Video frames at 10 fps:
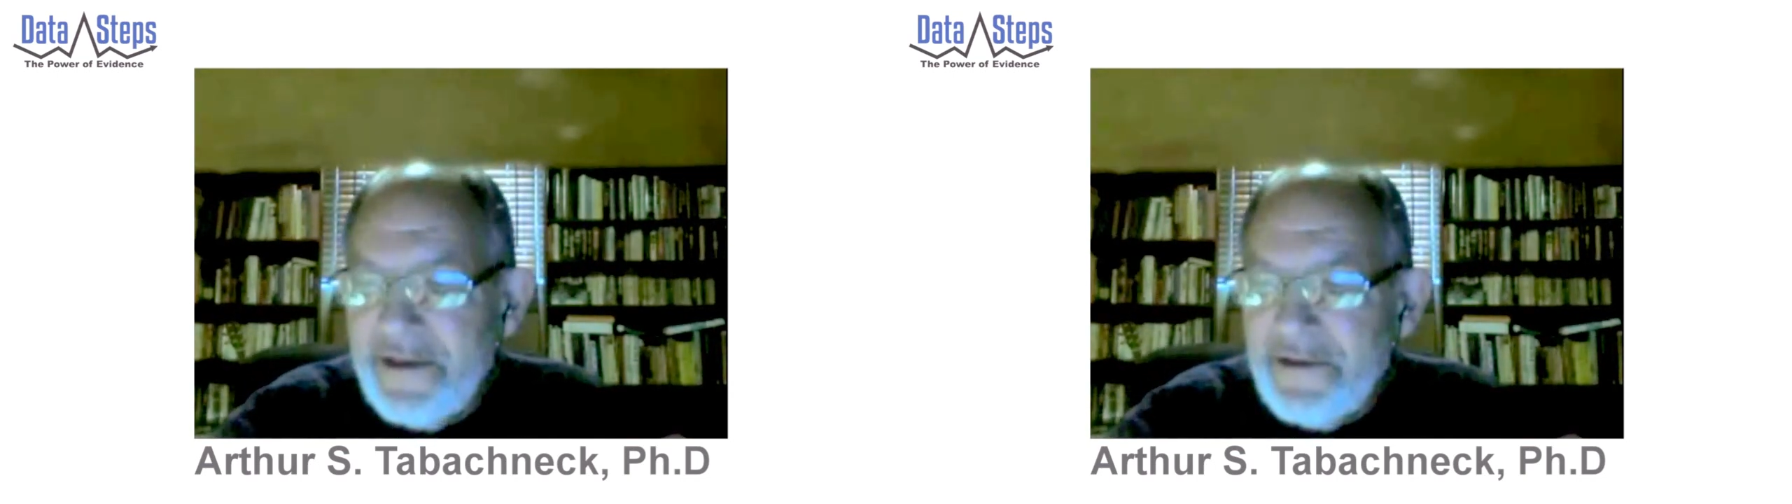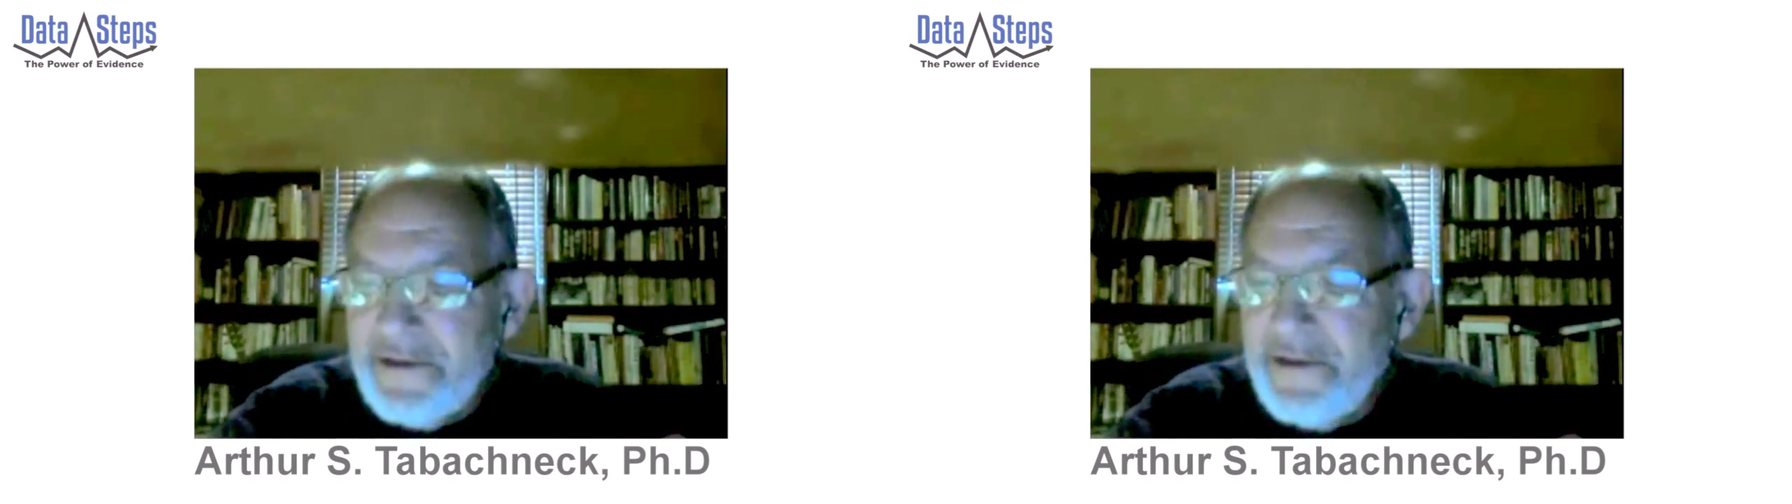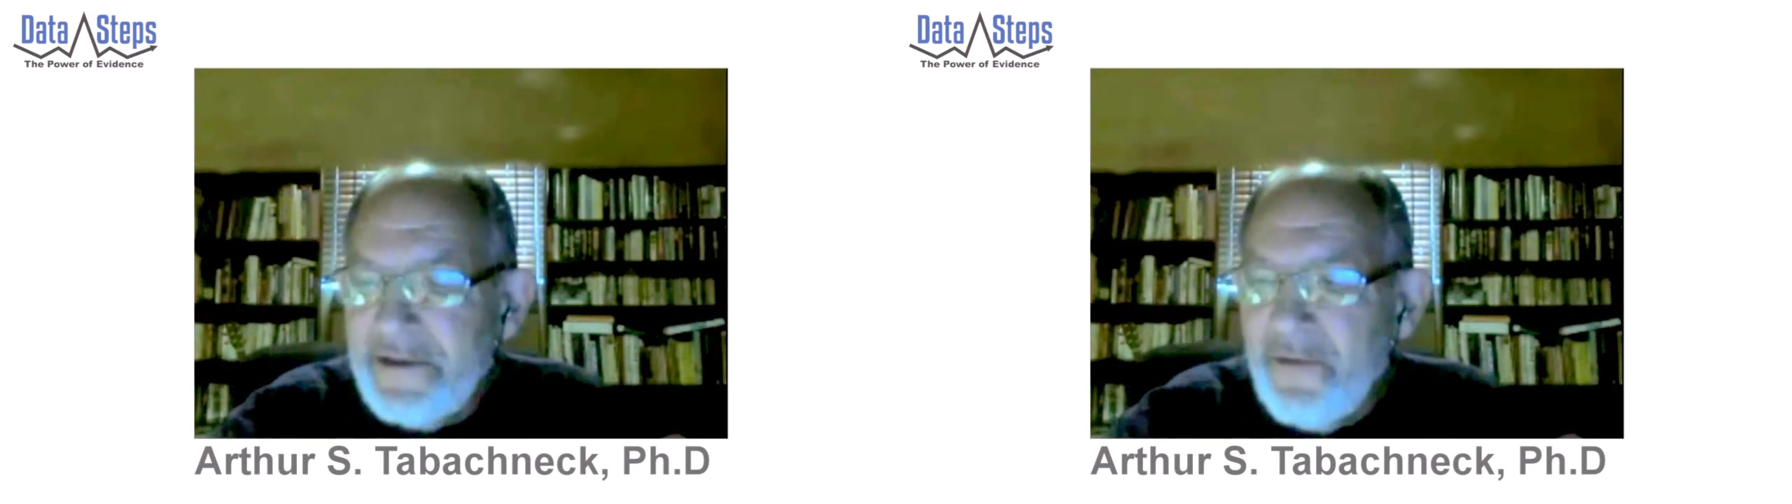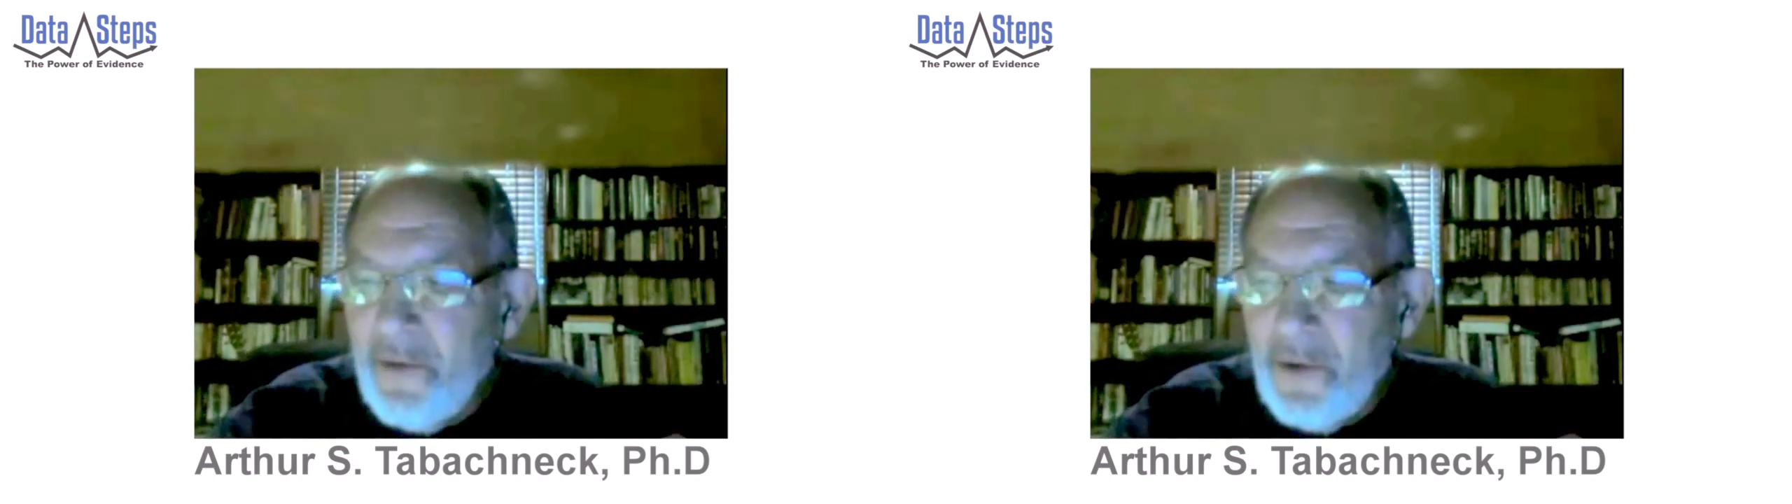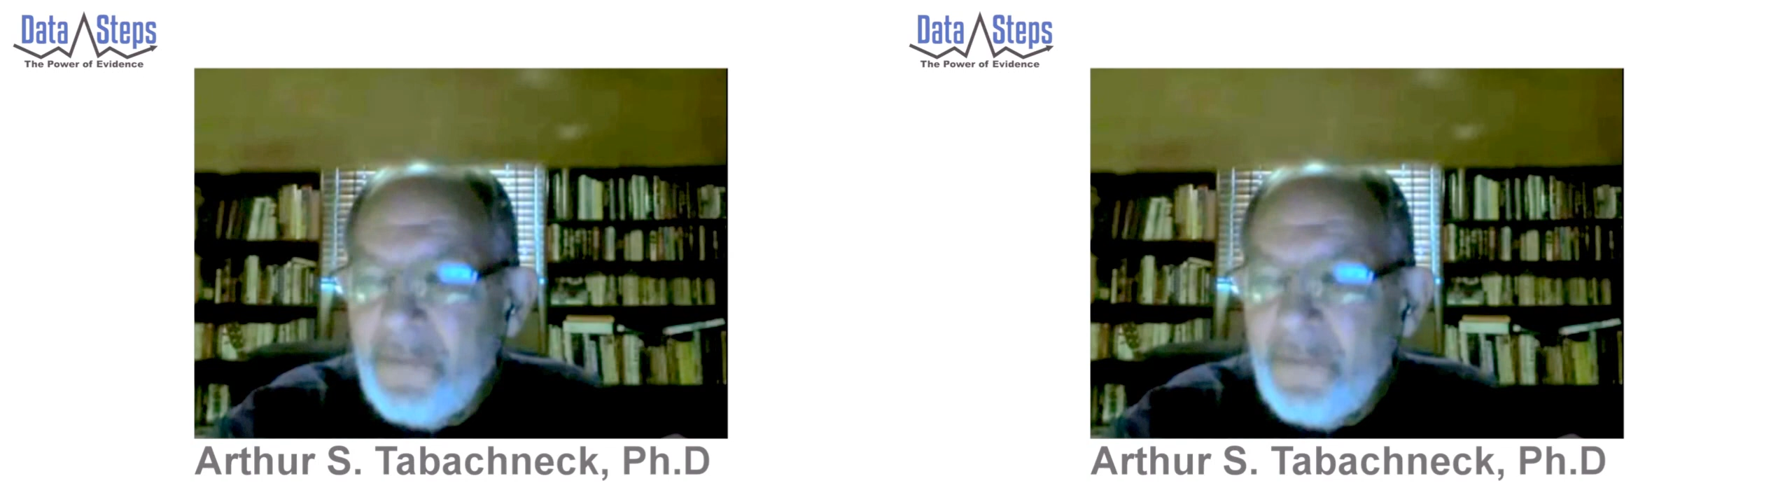
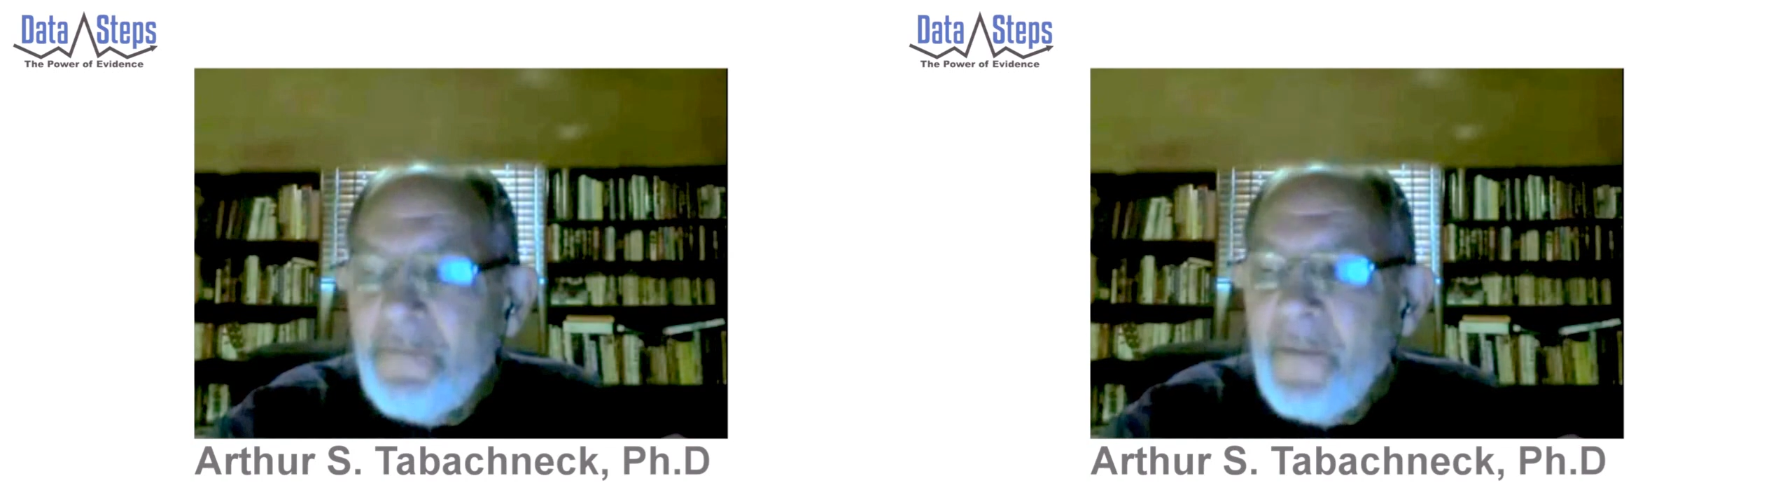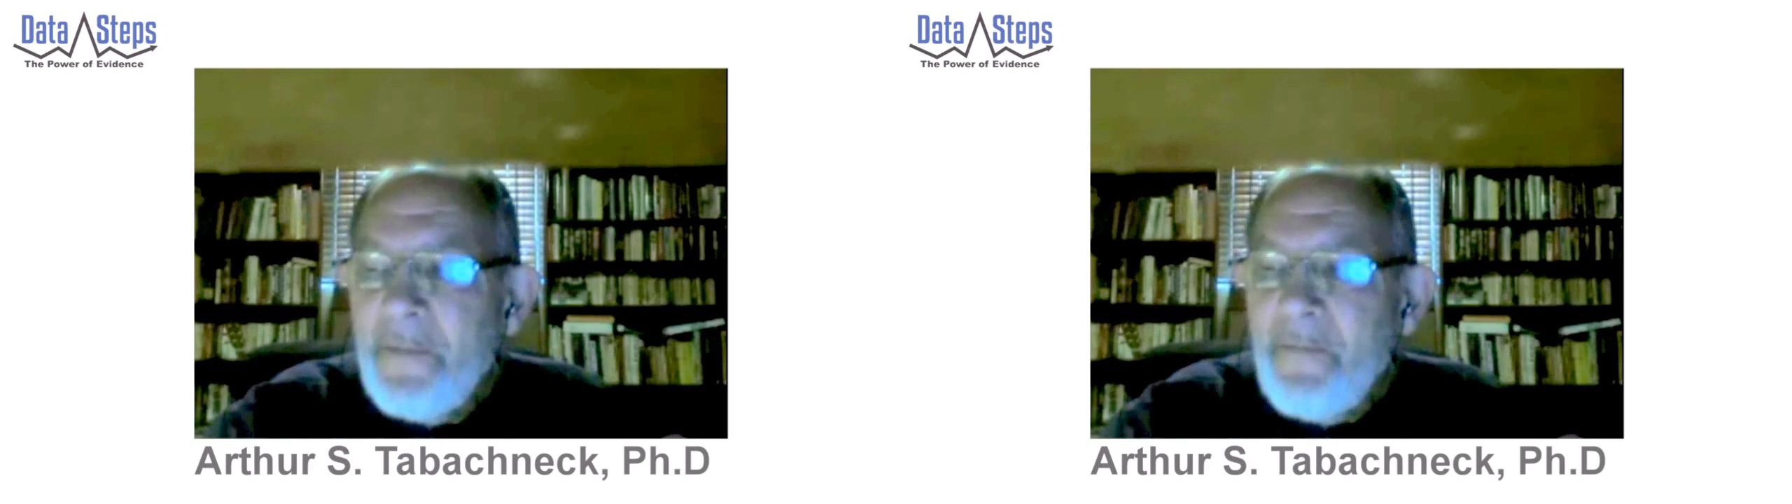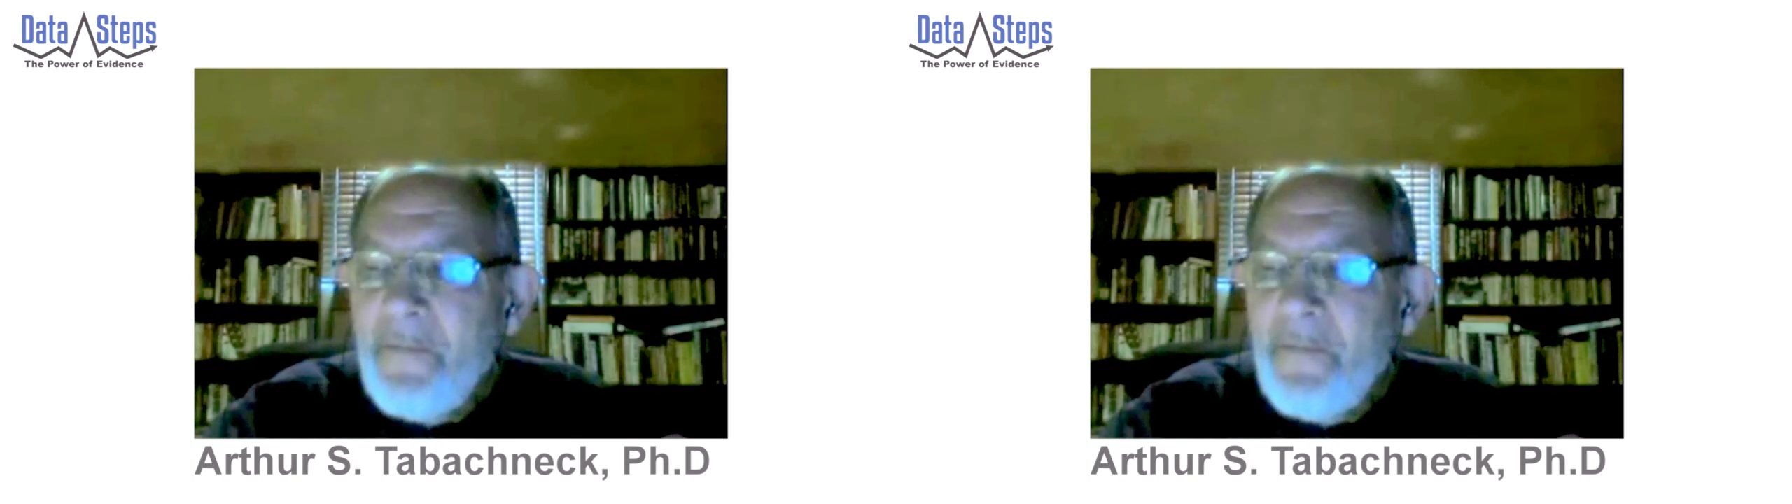skills were.